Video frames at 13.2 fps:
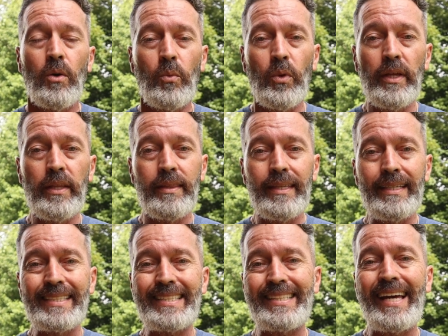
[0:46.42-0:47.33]
with
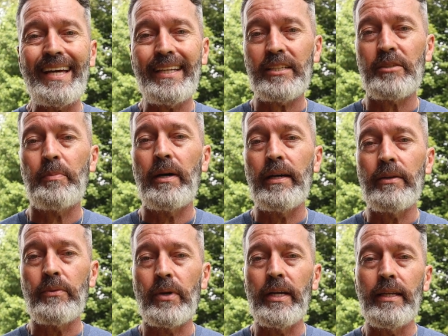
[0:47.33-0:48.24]
the static
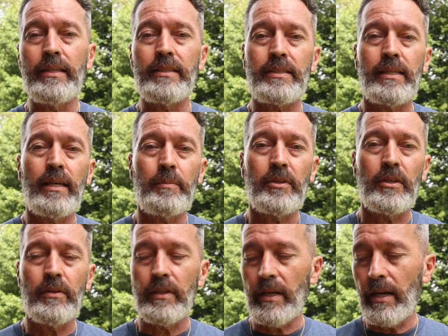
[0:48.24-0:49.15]
spine rating stamped
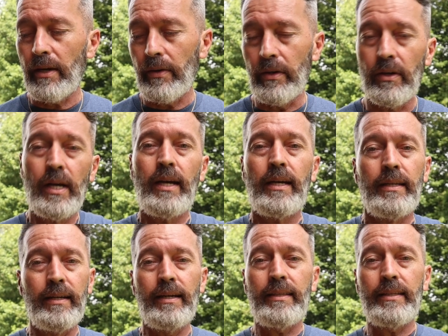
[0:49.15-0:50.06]
on the arrow.
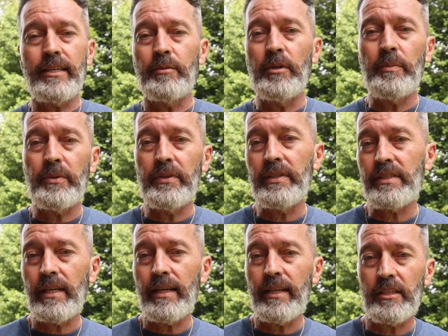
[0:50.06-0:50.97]
Now how they come up with the
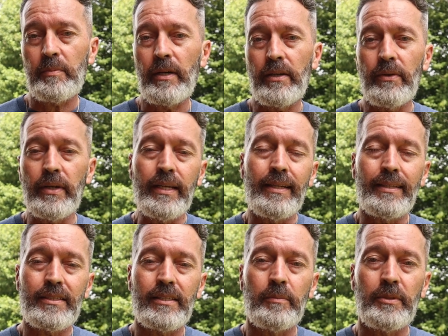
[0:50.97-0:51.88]
static spine rating
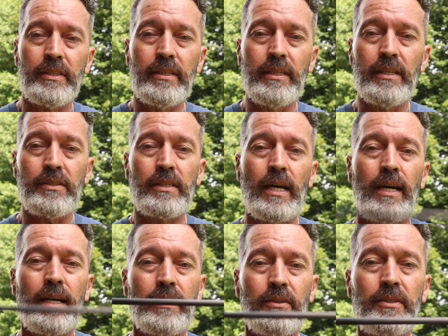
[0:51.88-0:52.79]
is simply this.
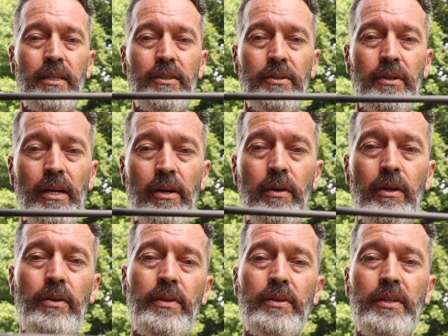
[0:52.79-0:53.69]
They'll take their
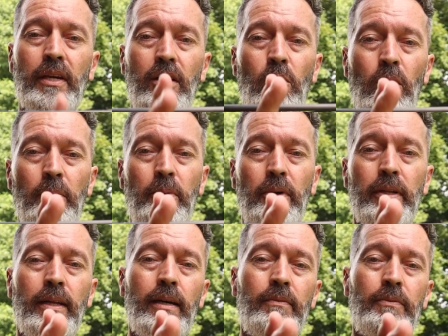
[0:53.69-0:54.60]
arrow, they'll take a
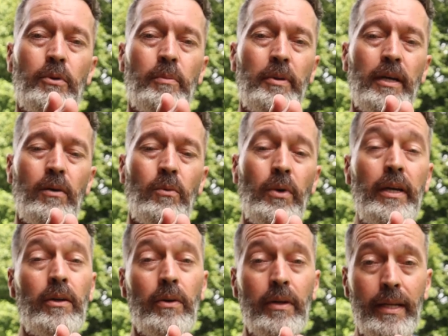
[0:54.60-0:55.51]
1.94 pound
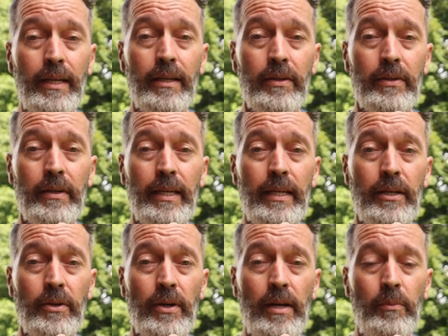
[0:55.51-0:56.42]
weight or an 880
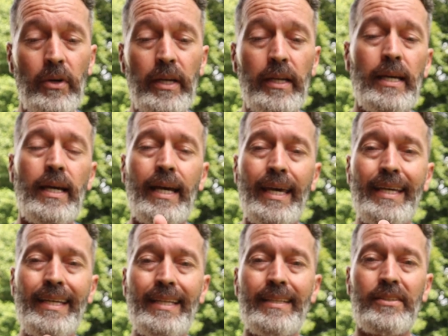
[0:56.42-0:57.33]
gram weight,
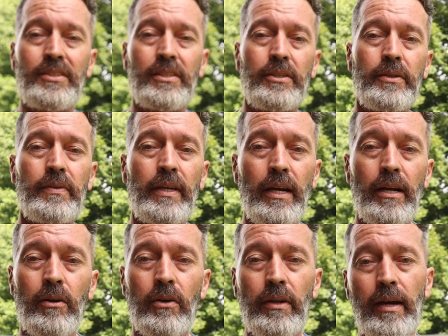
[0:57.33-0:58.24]
hang it in the center of the
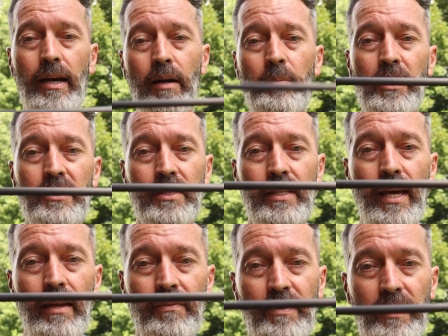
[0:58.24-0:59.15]
arrow. Now how much
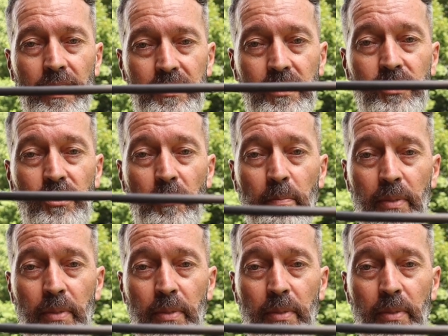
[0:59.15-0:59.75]
that flexes or